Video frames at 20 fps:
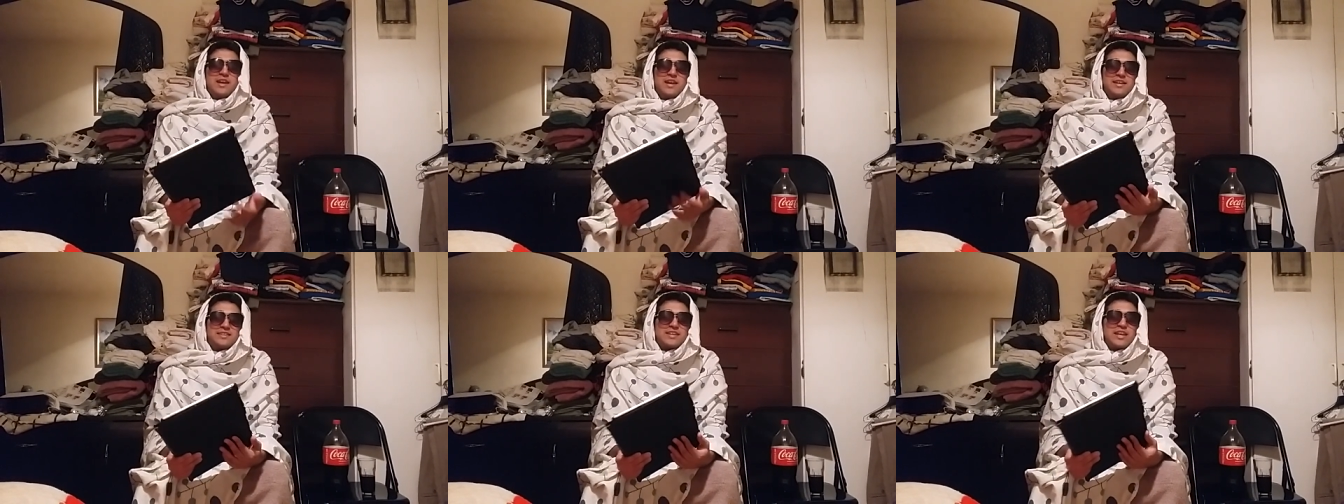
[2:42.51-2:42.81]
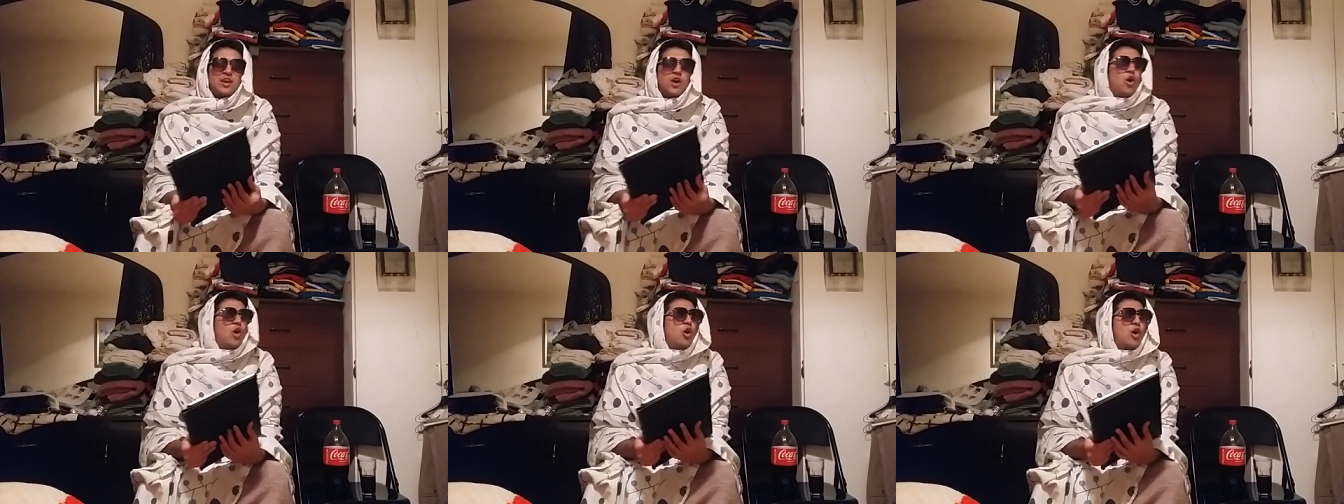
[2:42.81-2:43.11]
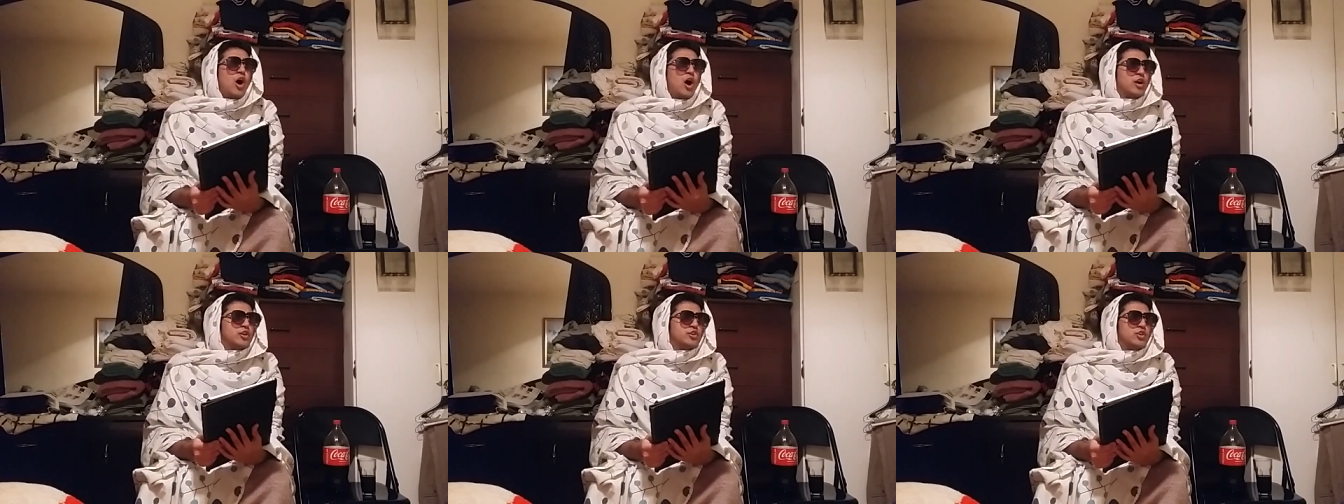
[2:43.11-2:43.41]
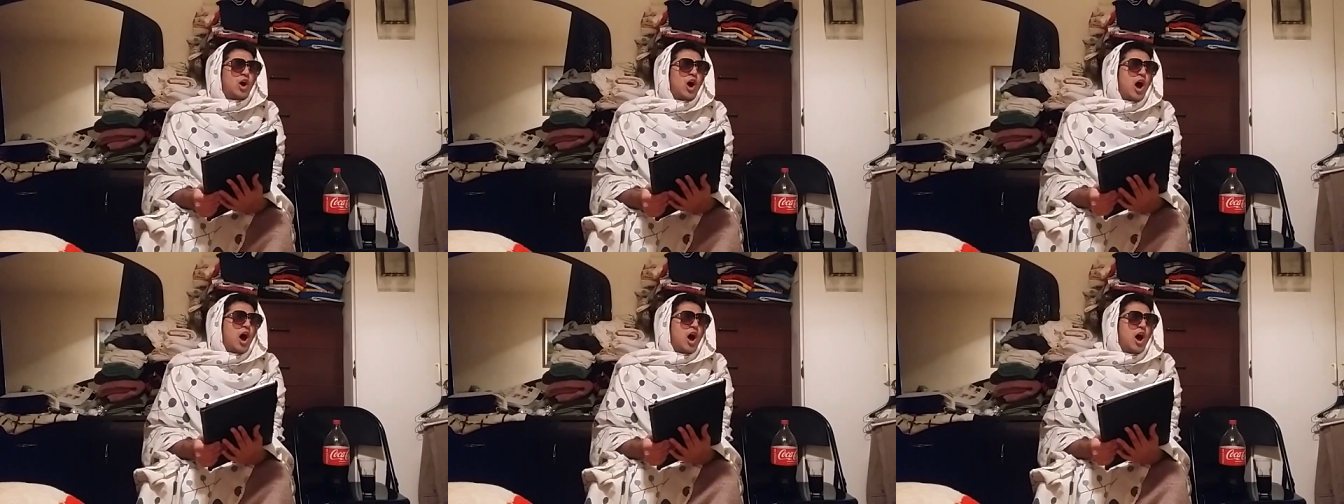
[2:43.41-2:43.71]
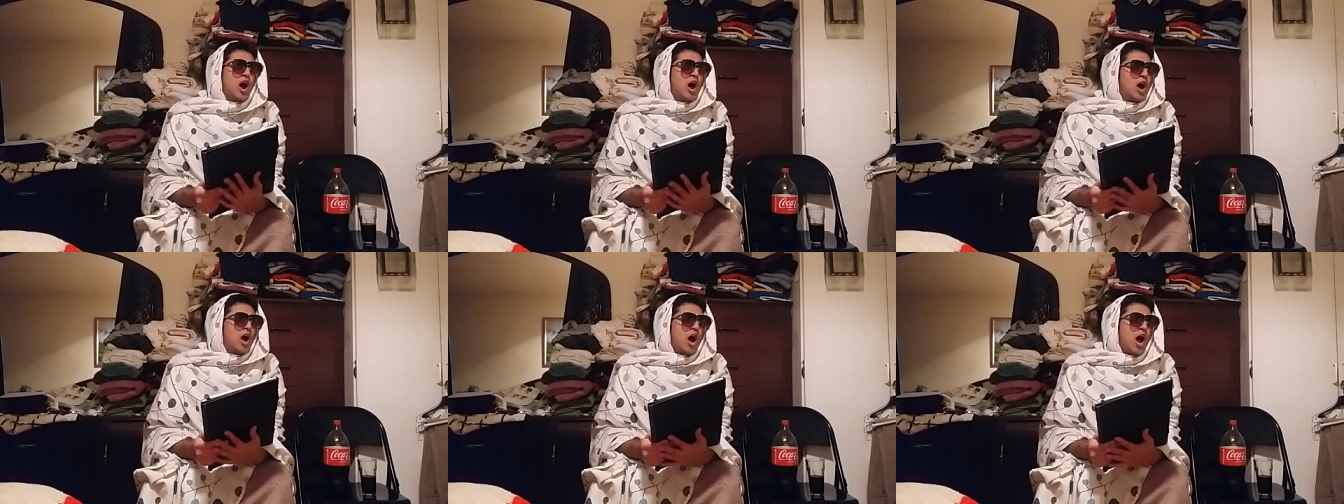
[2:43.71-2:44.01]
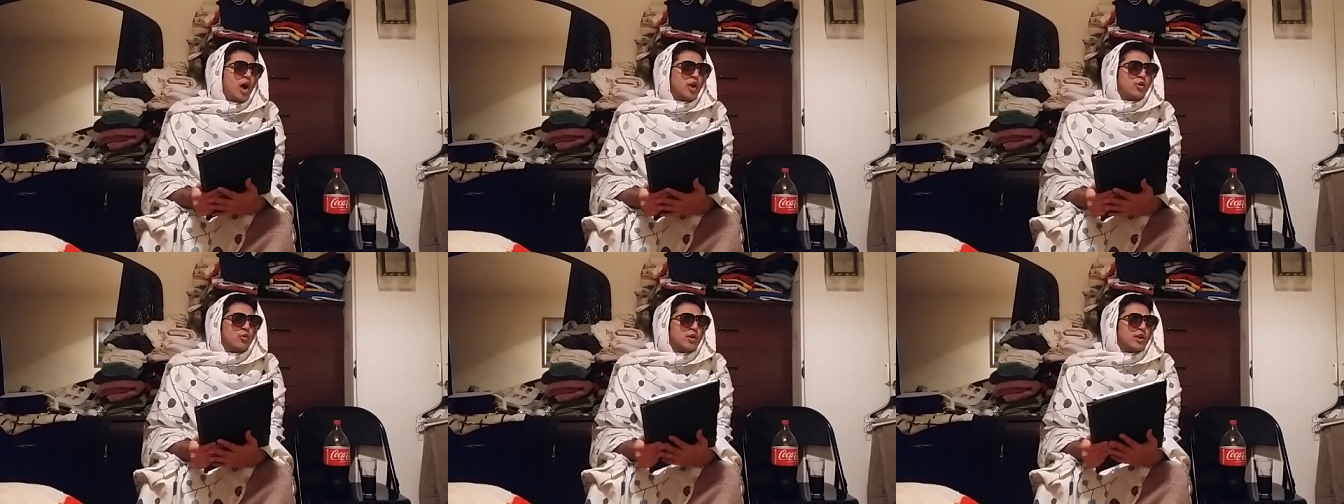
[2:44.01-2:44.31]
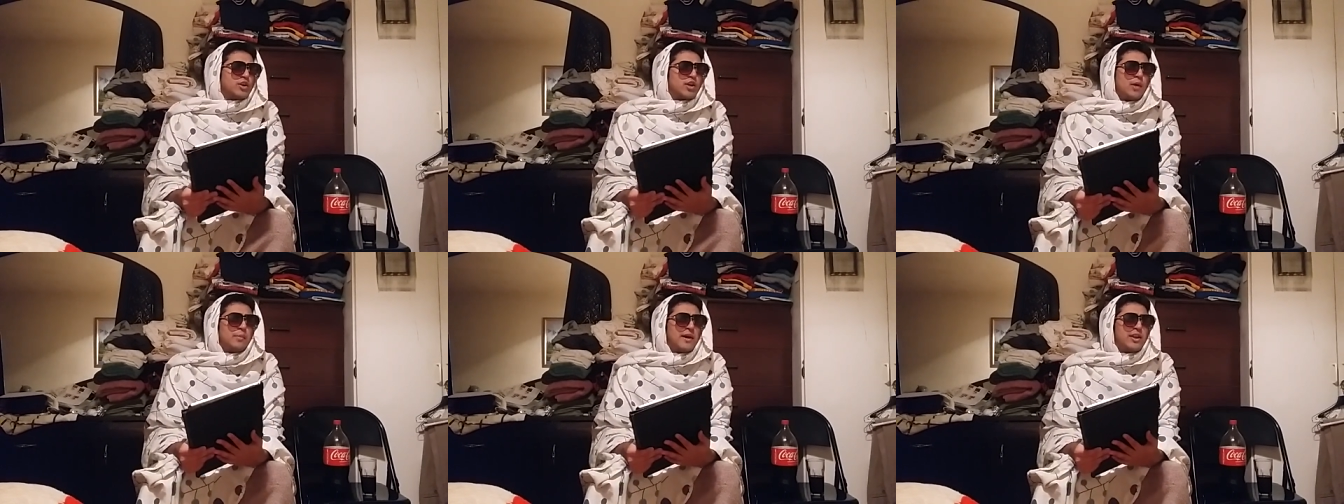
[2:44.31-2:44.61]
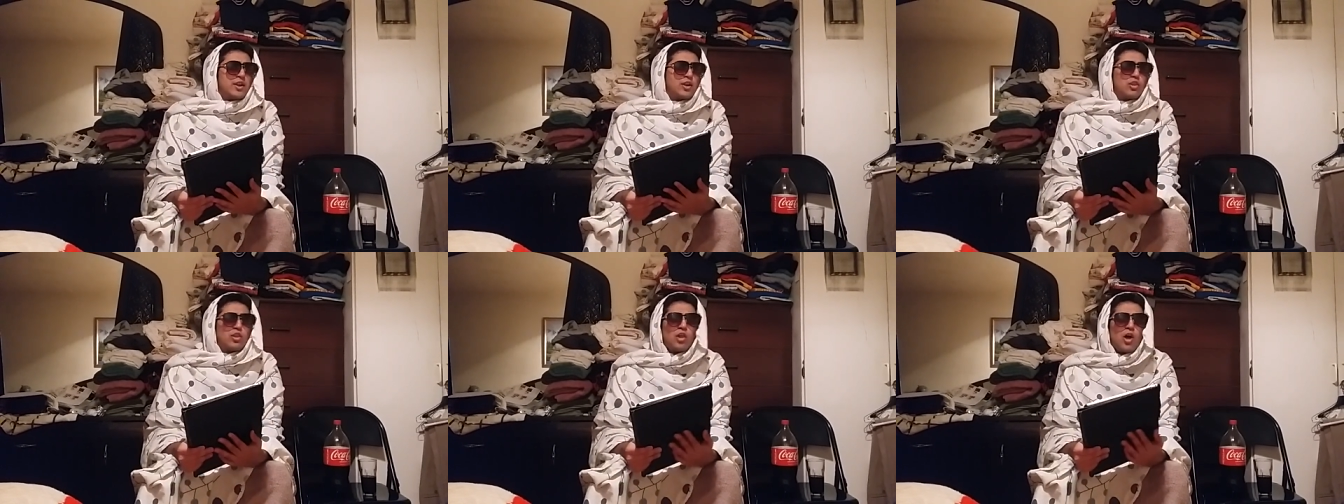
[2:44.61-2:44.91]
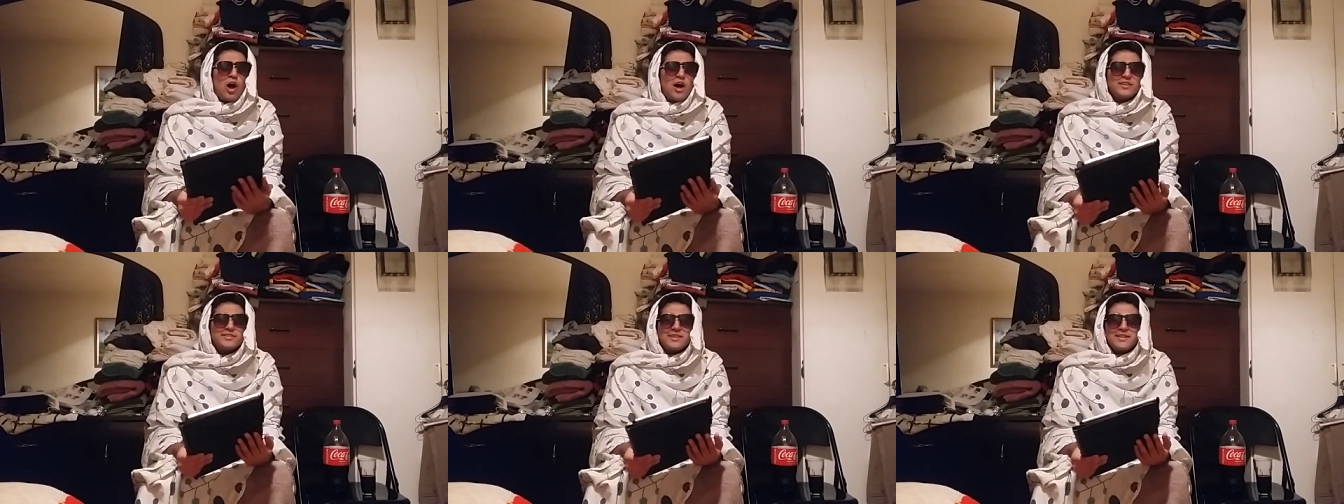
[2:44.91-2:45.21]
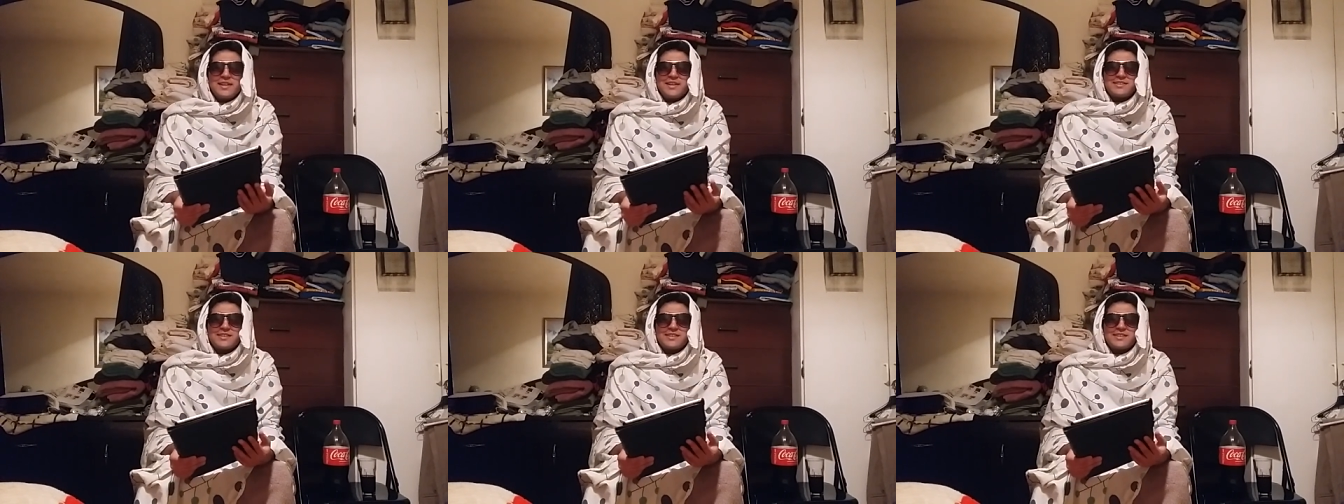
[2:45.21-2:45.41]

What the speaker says: it's like, oh, you know, I don't want to come out of the closet.